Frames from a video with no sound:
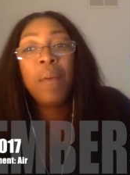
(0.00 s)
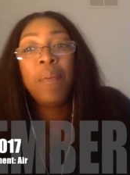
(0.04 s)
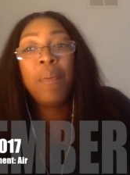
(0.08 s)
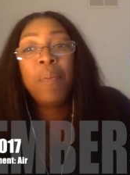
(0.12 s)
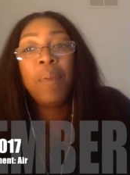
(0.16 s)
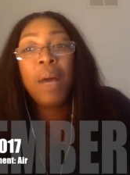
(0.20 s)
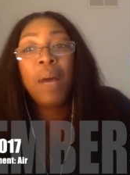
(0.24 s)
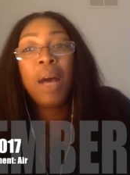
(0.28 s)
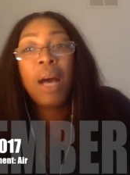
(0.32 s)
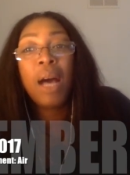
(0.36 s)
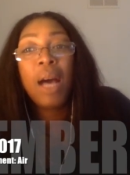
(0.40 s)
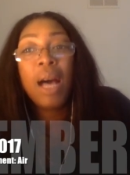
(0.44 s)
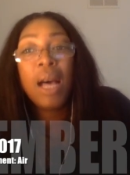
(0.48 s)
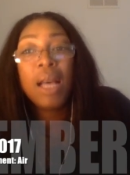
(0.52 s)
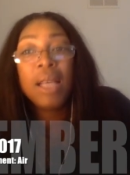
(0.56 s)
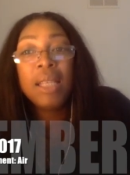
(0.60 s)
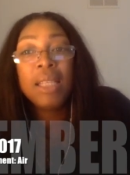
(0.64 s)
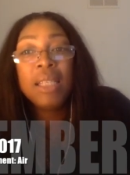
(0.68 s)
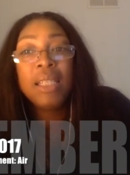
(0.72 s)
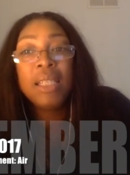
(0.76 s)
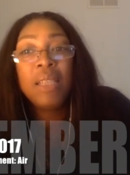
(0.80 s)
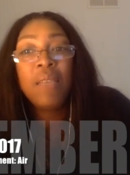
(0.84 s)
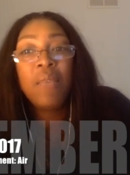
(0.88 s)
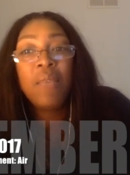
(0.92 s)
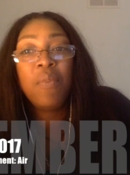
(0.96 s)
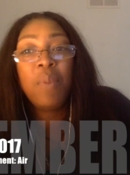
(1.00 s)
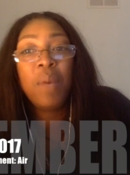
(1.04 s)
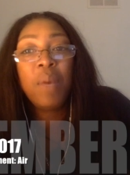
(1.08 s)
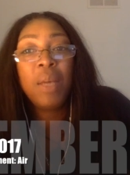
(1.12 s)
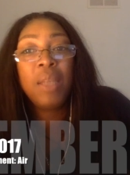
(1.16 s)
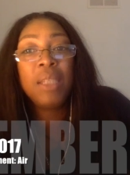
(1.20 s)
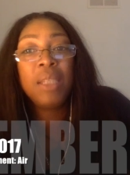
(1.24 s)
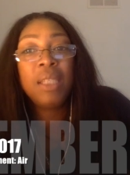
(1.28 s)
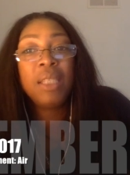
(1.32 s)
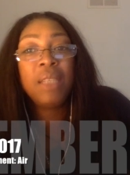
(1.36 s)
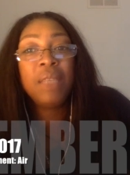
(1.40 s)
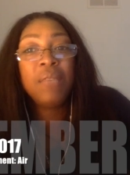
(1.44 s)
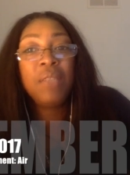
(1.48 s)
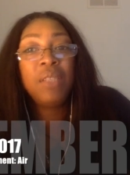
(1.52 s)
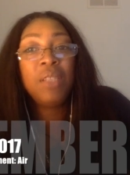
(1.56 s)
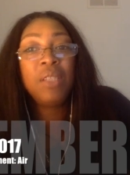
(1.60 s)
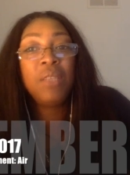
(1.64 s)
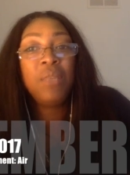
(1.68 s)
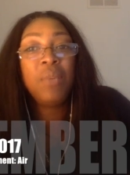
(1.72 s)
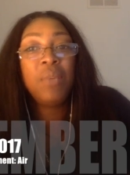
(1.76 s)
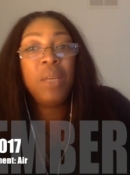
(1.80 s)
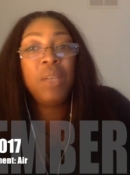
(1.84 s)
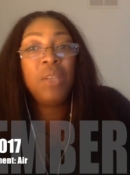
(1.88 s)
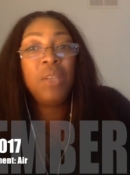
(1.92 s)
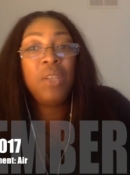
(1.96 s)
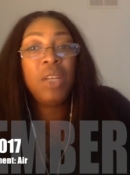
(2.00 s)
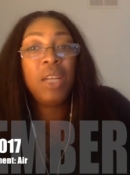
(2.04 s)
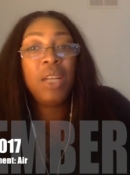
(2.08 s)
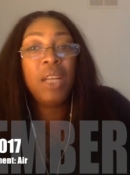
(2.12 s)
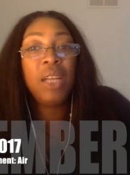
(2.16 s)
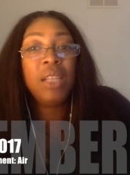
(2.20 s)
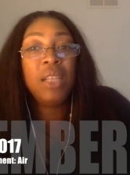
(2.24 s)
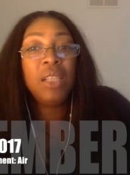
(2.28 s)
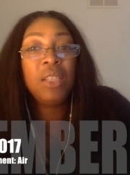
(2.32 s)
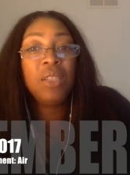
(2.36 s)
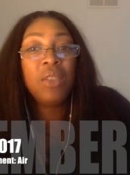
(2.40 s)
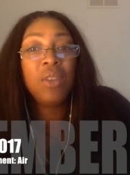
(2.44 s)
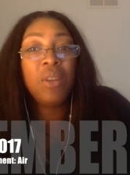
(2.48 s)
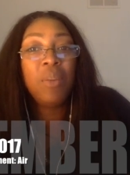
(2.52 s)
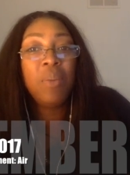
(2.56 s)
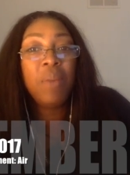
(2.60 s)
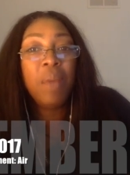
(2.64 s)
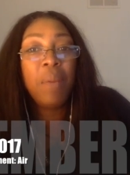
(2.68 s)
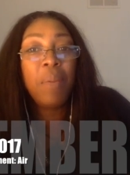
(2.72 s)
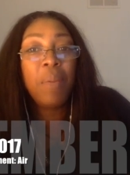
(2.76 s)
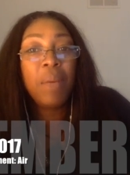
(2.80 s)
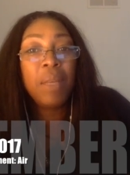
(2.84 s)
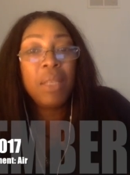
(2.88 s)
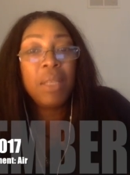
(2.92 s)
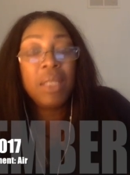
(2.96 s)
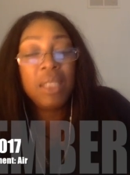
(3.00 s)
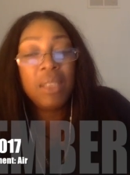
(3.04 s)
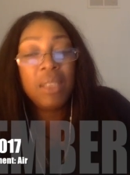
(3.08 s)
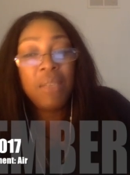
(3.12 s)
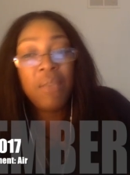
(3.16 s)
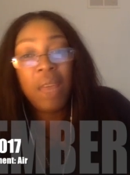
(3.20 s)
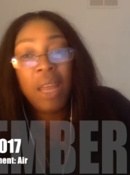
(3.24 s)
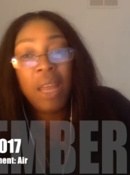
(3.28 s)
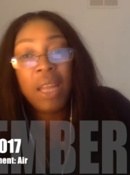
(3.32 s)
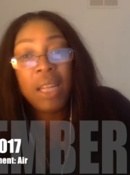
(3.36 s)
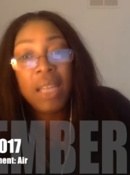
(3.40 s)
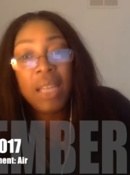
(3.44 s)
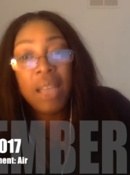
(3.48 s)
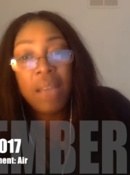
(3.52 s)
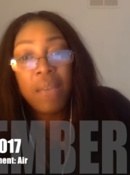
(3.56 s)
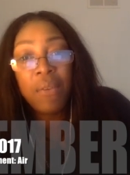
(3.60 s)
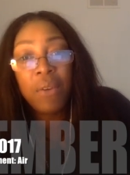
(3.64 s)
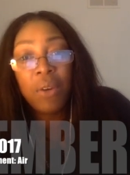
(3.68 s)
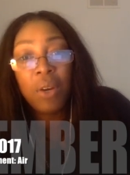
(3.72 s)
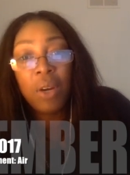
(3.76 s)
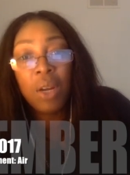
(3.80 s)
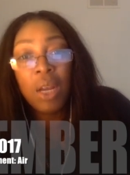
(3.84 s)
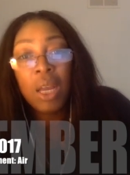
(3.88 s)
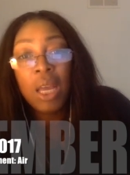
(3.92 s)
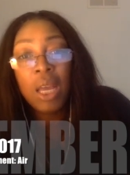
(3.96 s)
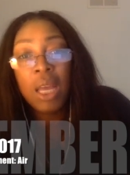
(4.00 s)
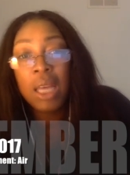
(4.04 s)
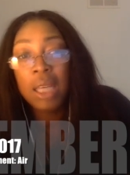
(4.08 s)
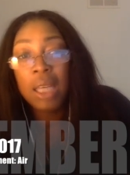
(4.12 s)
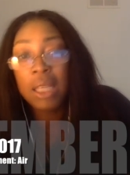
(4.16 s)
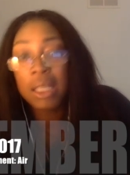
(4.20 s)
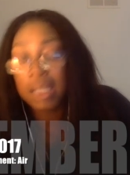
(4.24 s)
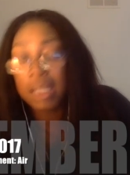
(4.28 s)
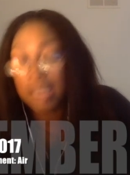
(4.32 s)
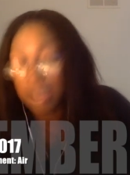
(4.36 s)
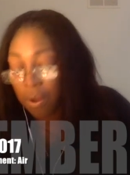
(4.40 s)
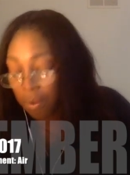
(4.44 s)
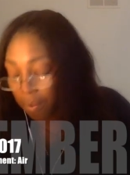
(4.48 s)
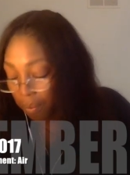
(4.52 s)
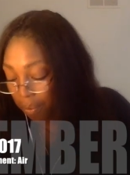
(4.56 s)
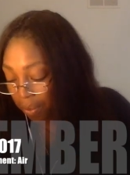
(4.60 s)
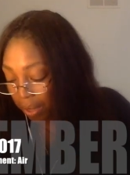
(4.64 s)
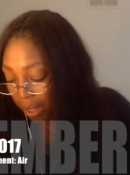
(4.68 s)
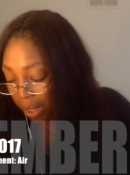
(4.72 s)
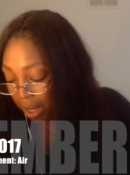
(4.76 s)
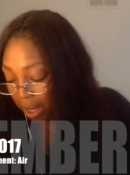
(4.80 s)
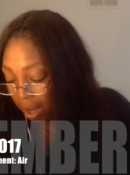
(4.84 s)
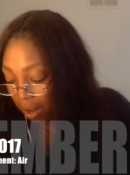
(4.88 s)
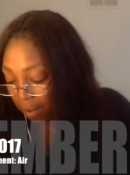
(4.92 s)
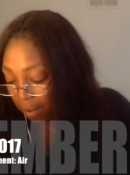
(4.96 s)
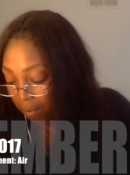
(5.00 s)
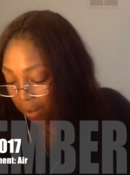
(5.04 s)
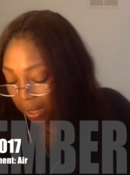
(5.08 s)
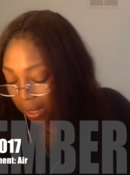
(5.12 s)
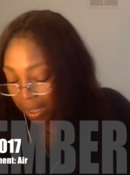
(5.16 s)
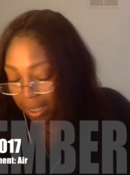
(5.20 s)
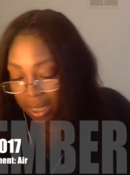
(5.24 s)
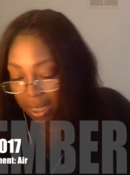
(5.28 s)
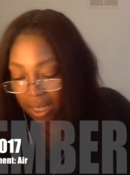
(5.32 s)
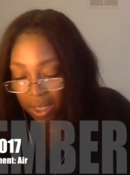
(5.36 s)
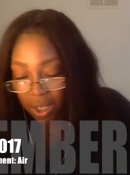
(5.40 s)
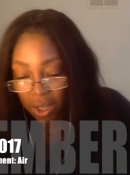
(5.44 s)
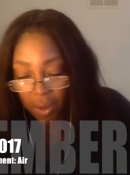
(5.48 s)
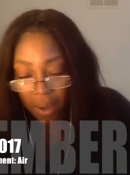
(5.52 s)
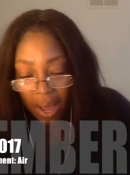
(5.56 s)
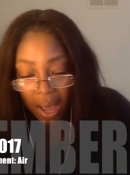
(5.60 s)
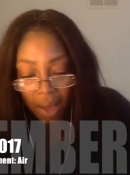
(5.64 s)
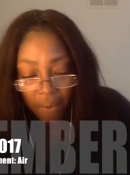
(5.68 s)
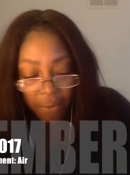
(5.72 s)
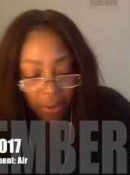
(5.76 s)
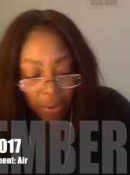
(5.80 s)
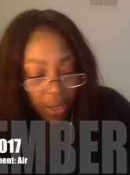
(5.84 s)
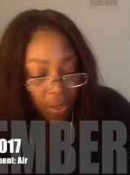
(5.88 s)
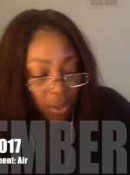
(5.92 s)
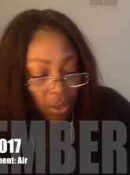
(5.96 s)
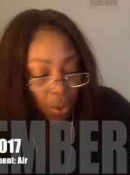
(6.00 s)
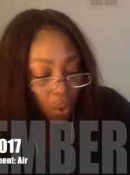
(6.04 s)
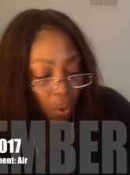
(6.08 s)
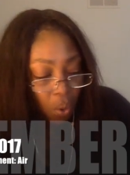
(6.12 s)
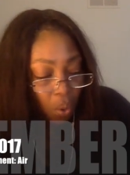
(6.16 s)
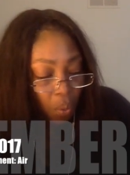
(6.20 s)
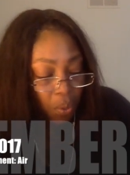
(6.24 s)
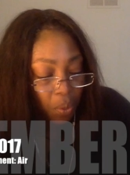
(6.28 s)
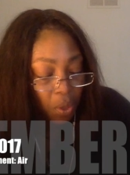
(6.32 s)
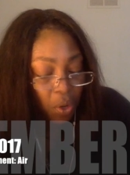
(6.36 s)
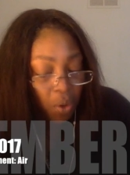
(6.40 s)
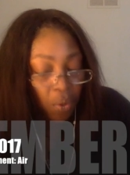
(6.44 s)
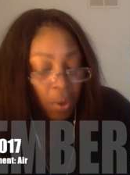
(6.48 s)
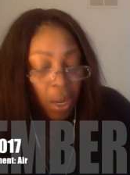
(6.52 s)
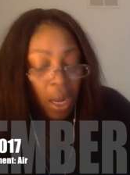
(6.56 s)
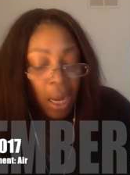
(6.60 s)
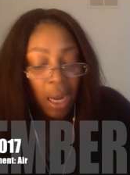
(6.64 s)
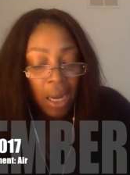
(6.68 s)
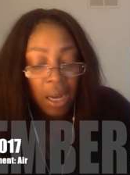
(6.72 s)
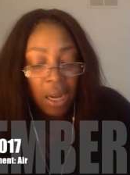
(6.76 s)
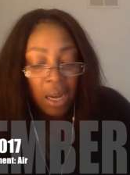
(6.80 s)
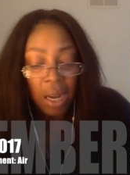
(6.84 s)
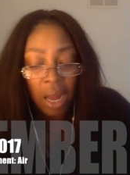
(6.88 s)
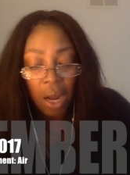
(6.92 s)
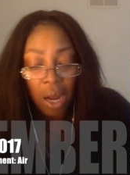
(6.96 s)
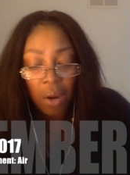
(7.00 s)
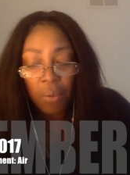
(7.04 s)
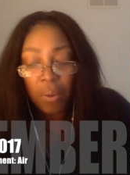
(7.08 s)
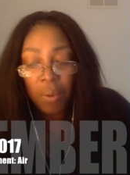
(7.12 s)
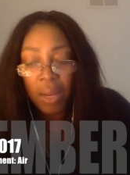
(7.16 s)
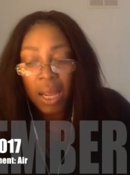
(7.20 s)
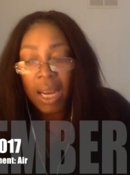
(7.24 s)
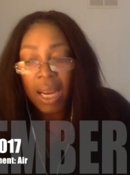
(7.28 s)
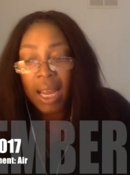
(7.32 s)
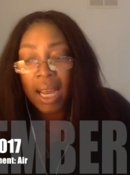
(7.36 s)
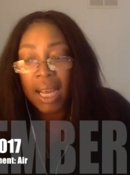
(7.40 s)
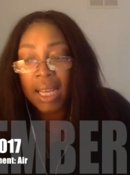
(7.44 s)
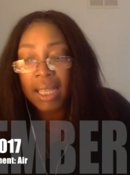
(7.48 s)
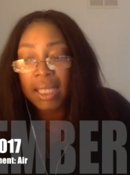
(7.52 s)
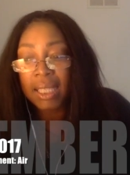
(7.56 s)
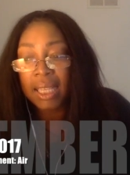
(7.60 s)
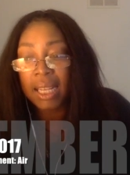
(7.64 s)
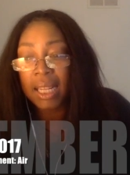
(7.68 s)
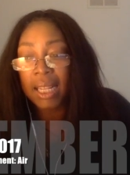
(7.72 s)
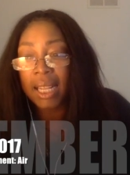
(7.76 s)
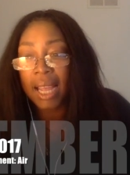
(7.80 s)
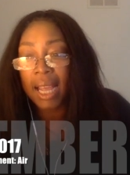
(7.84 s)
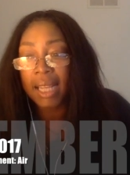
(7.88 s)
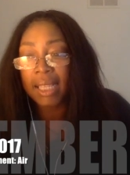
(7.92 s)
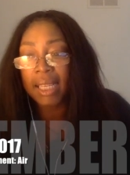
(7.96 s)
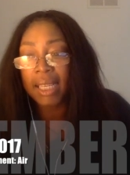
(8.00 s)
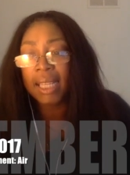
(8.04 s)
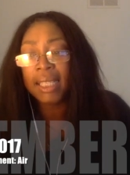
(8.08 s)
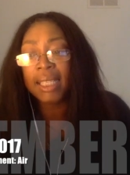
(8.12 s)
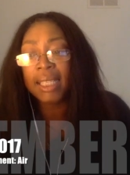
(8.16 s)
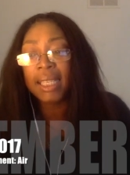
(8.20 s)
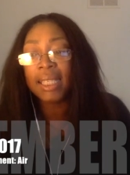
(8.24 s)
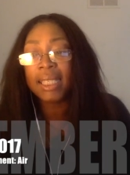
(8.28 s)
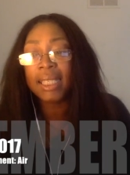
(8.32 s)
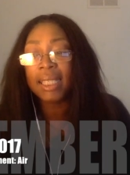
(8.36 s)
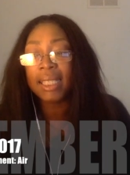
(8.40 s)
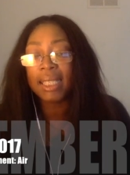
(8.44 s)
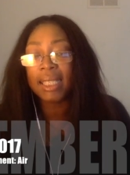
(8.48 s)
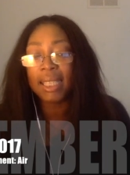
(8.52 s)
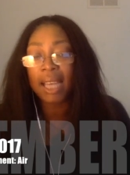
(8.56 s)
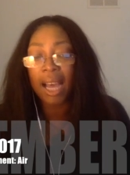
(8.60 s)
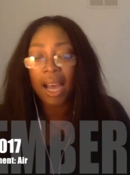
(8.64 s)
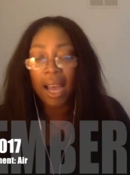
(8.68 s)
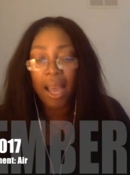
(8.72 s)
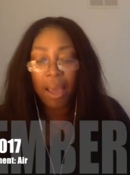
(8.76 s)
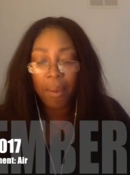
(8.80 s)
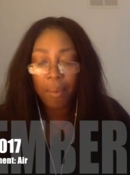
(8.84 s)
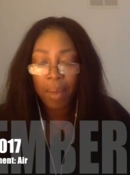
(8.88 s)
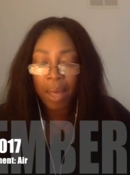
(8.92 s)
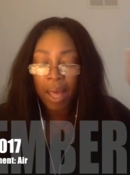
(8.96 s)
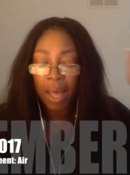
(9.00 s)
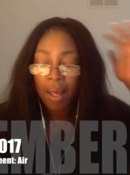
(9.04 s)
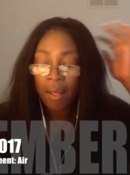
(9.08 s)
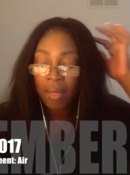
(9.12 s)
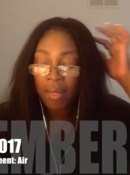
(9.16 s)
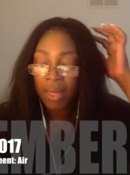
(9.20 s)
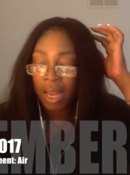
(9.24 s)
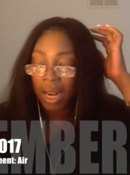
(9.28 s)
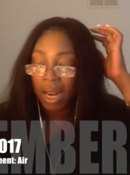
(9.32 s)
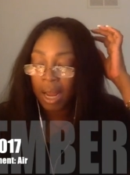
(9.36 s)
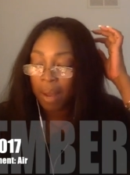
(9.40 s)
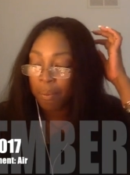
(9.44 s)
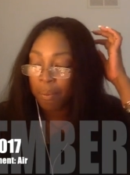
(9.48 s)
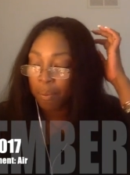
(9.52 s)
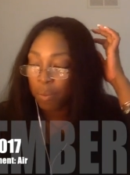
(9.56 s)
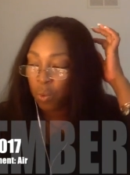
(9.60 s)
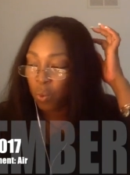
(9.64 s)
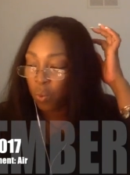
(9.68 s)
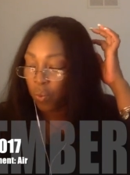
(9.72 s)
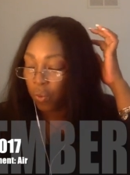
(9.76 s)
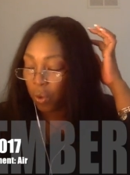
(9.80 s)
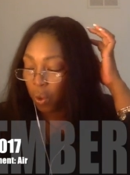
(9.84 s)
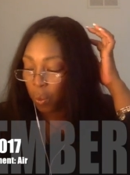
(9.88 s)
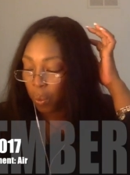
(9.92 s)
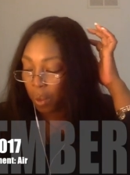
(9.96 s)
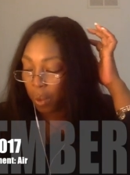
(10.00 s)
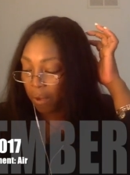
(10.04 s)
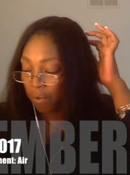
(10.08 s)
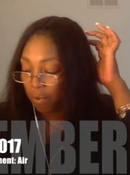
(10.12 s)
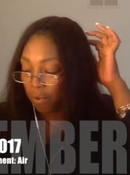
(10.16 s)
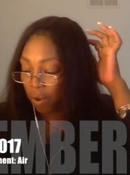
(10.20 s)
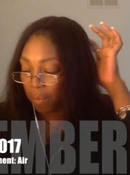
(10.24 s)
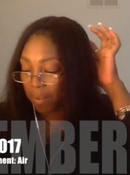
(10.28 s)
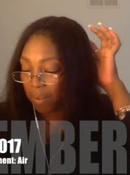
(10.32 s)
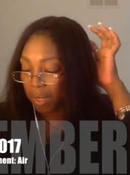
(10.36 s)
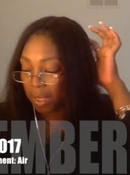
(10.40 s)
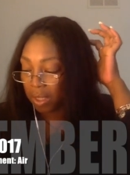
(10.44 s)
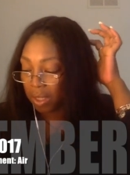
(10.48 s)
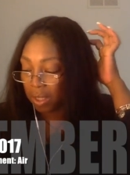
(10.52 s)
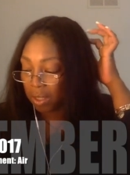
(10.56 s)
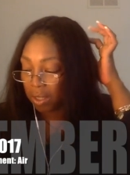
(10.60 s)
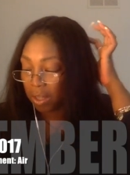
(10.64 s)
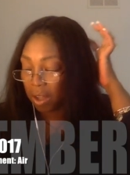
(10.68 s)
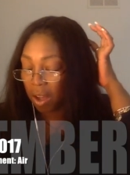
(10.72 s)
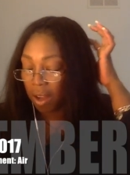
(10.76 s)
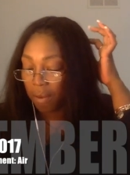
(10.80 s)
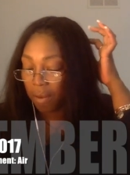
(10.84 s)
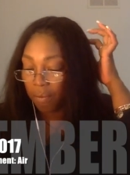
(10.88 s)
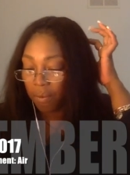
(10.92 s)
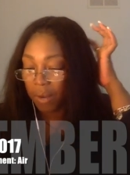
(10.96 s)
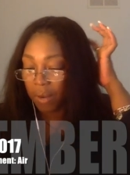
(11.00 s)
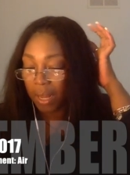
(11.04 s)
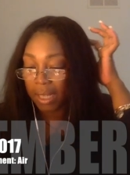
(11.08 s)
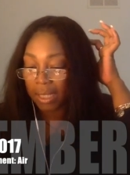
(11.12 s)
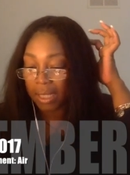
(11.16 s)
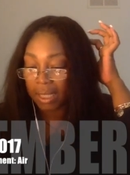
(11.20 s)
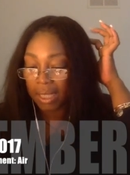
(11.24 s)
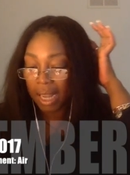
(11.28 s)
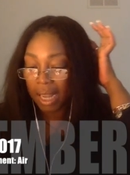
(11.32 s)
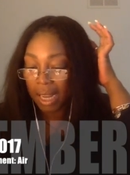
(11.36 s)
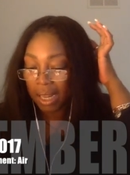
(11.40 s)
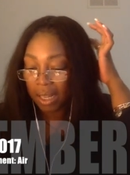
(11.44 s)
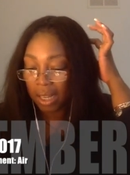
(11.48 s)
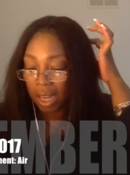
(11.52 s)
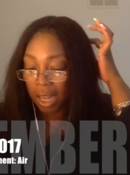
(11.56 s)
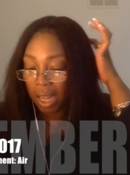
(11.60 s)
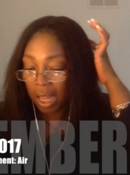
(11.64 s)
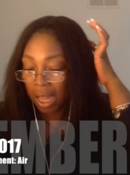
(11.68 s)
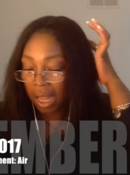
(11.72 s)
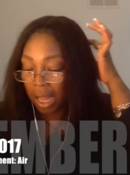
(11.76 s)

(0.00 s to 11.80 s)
positive situation, and it's going to be a positive endeavor. So the conflicts that you have at home, you're now realizing that it is time that I move away from this conflicts and